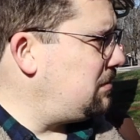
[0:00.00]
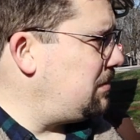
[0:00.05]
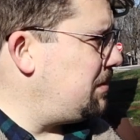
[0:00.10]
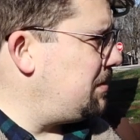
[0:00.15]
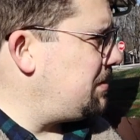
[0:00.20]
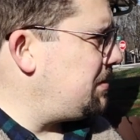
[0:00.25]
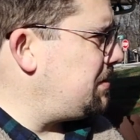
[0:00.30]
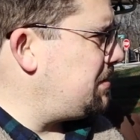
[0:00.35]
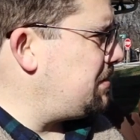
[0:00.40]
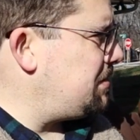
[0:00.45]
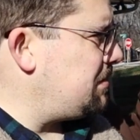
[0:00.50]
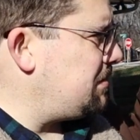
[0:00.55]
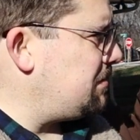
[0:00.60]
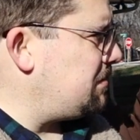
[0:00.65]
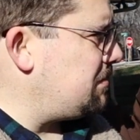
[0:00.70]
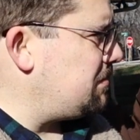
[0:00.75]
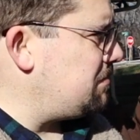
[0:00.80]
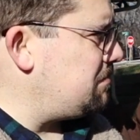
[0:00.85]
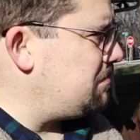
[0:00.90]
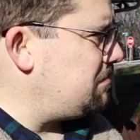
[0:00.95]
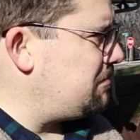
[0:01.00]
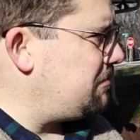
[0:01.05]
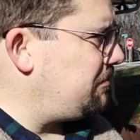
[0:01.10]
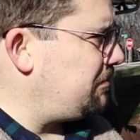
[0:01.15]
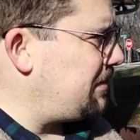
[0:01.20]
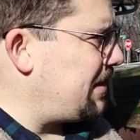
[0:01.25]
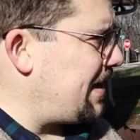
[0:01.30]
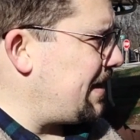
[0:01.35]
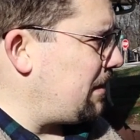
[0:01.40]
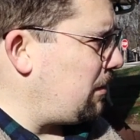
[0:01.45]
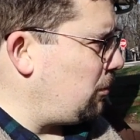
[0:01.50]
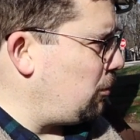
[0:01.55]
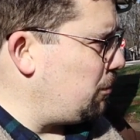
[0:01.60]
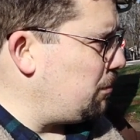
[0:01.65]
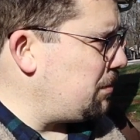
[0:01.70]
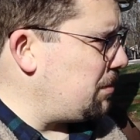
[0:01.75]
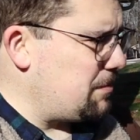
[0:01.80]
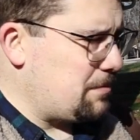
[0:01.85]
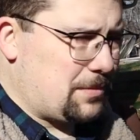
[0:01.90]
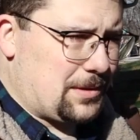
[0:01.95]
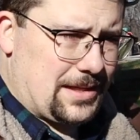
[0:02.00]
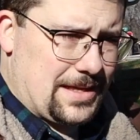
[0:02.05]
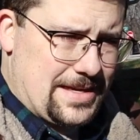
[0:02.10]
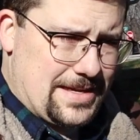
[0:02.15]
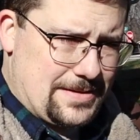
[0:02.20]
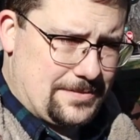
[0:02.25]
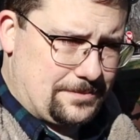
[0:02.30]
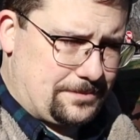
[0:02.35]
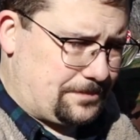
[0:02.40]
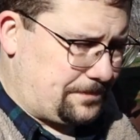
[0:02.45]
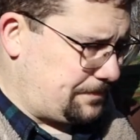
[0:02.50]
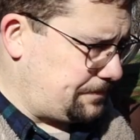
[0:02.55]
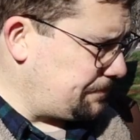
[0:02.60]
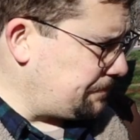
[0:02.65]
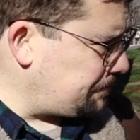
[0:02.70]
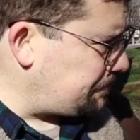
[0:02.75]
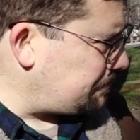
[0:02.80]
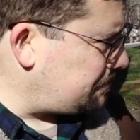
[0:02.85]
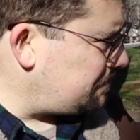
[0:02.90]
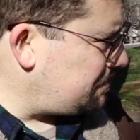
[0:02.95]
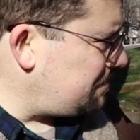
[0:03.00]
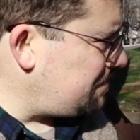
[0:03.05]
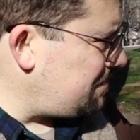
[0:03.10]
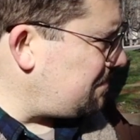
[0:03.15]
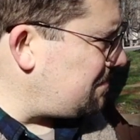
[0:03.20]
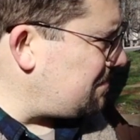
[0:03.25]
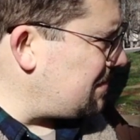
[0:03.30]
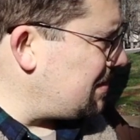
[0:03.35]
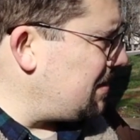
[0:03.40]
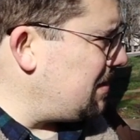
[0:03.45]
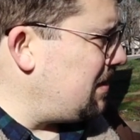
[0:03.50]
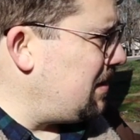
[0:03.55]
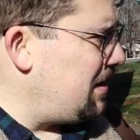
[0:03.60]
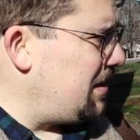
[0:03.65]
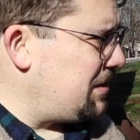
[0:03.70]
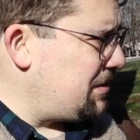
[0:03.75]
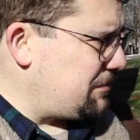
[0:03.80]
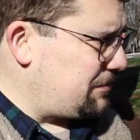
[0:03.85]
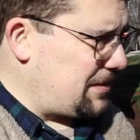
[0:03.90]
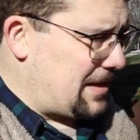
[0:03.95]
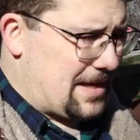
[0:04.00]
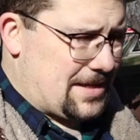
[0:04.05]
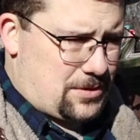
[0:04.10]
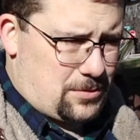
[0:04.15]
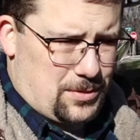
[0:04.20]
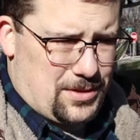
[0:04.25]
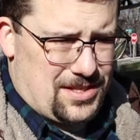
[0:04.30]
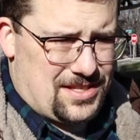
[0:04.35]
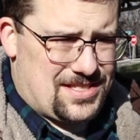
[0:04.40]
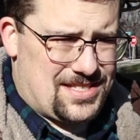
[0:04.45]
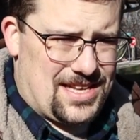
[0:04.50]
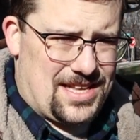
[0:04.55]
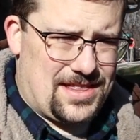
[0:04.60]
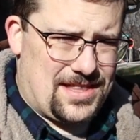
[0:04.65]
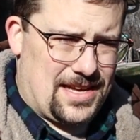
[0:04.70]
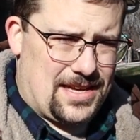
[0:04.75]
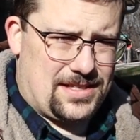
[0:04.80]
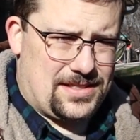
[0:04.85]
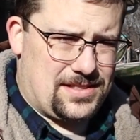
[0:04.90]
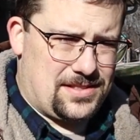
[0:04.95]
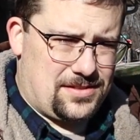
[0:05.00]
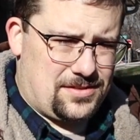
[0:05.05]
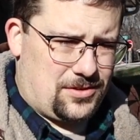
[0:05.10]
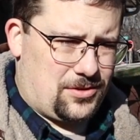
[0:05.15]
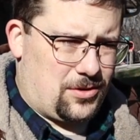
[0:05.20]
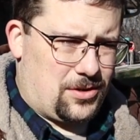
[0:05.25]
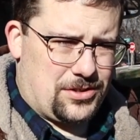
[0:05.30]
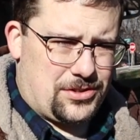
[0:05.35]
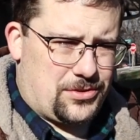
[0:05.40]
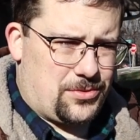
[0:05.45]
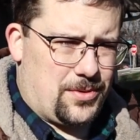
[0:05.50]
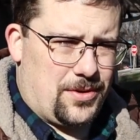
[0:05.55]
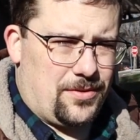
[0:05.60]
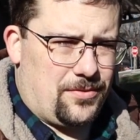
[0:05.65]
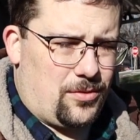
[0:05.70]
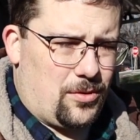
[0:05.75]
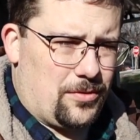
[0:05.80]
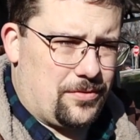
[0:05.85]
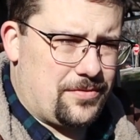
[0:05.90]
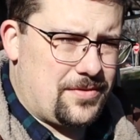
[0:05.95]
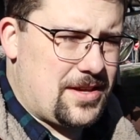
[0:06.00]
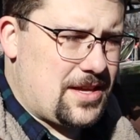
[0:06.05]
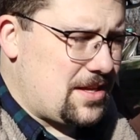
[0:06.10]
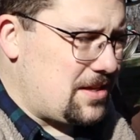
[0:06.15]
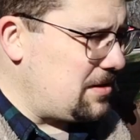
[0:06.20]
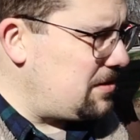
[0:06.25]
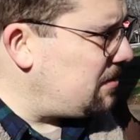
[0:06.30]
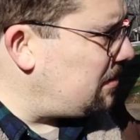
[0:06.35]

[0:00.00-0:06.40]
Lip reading: This is a flat aluminum plate. It's flat to within 10 thousandths across 3 or 4 feet.